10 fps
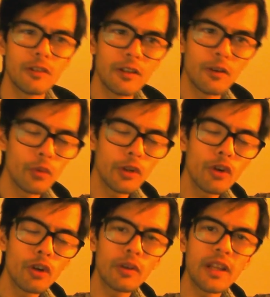when you
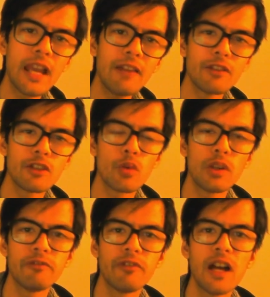already have the
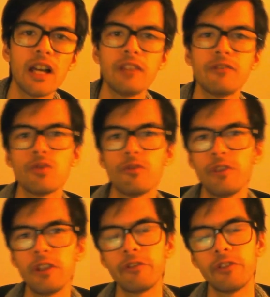25 to
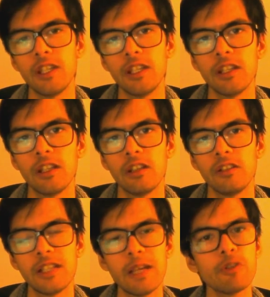50,
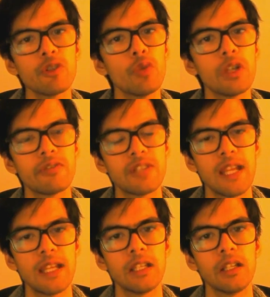the damage you would have
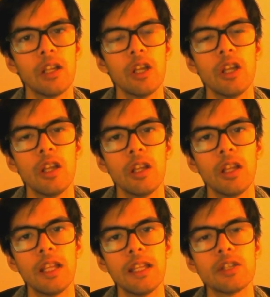taken
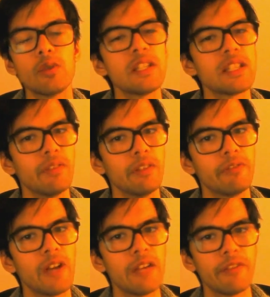is only
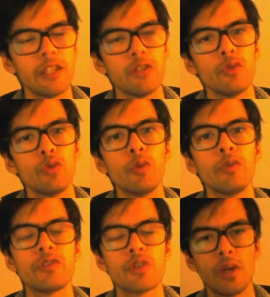75, and then you
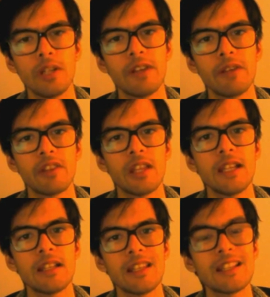remove 25 of
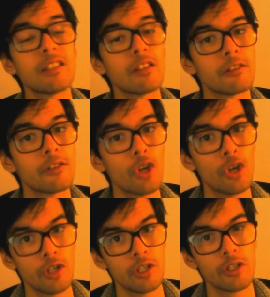that, that's a
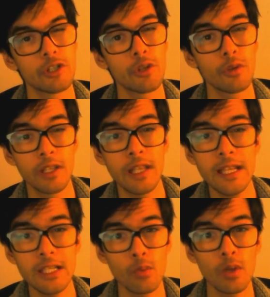third. So the
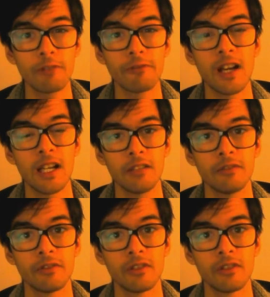next 25